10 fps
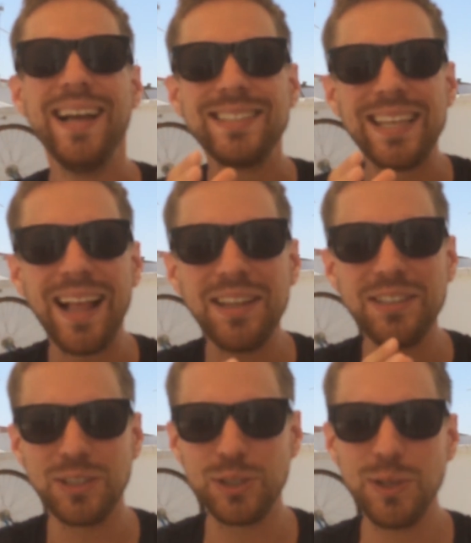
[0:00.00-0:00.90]
telling
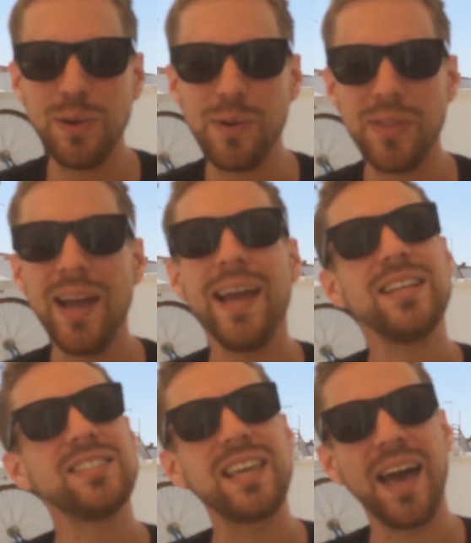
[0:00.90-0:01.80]
the truth
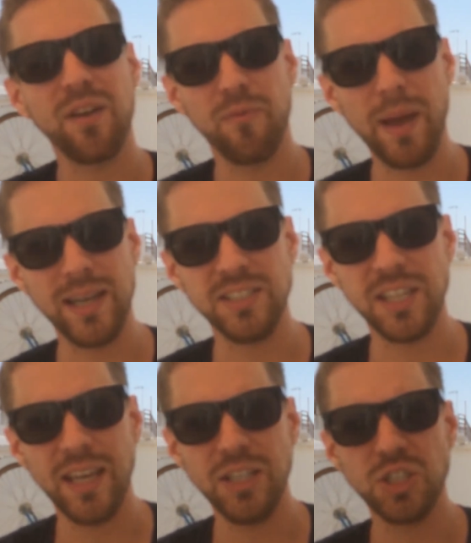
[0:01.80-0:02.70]
is a kind of
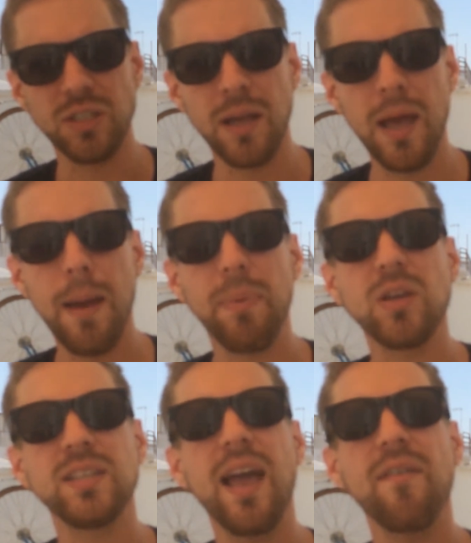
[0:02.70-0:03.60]
meditation,
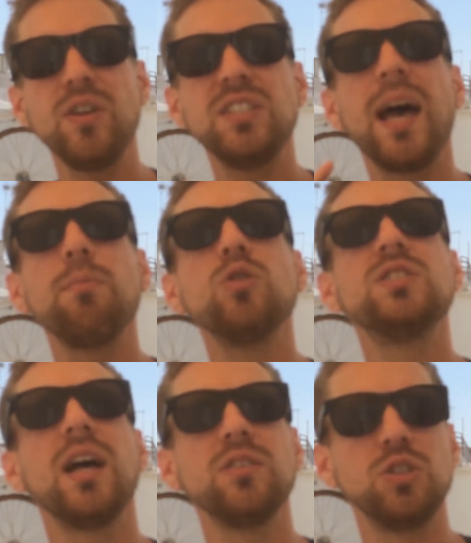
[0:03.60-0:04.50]
because every time you
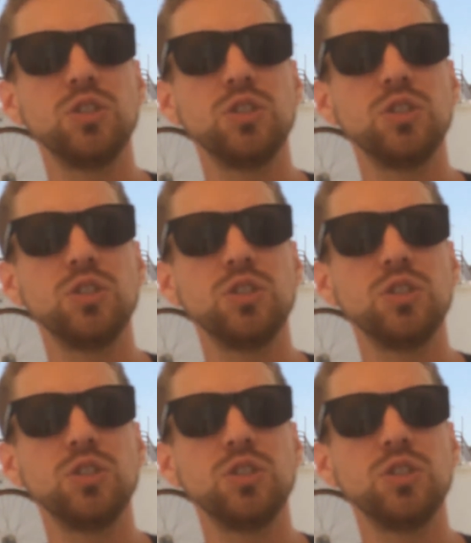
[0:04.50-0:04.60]
tell the